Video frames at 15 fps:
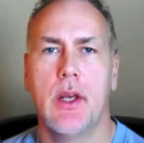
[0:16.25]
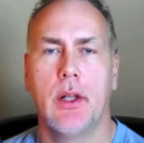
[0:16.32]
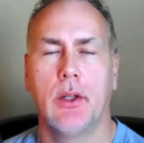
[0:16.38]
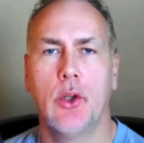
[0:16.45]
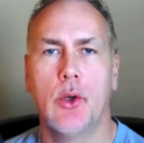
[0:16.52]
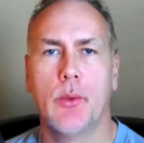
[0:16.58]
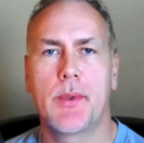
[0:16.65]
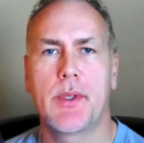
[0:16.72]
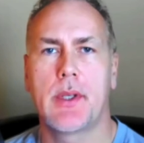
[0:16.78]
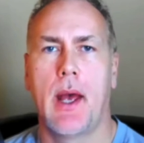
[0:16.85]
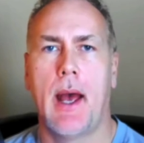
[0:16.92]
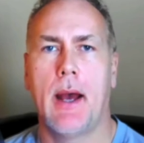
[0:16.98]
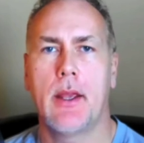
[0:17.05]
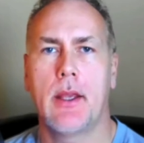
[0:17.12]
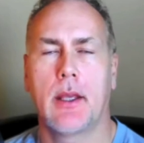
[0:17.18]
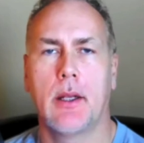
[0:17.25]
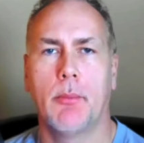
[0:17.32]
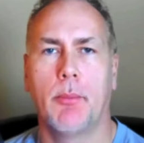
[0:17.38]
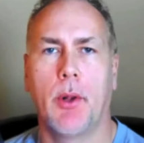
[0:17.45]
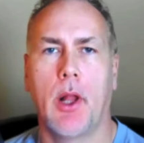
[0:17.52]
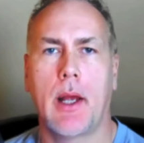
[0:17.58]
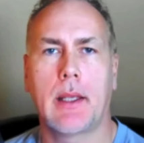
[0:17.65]
loops, how you can
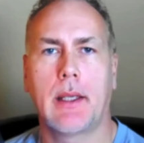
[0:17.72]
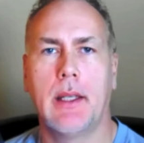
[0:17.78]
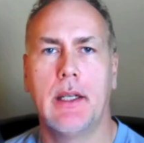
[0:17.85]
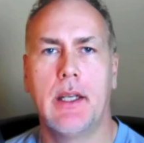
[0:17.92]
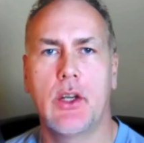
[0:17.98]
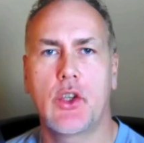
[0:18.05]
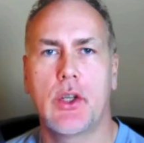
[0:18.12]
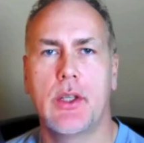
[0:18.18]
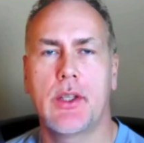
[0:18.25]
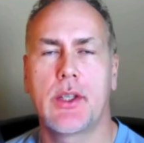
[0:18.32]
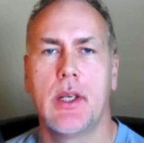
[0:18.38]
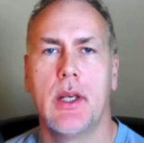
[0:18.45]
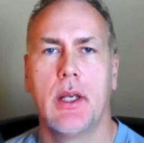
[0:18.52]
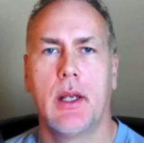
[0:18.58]
apply conditions,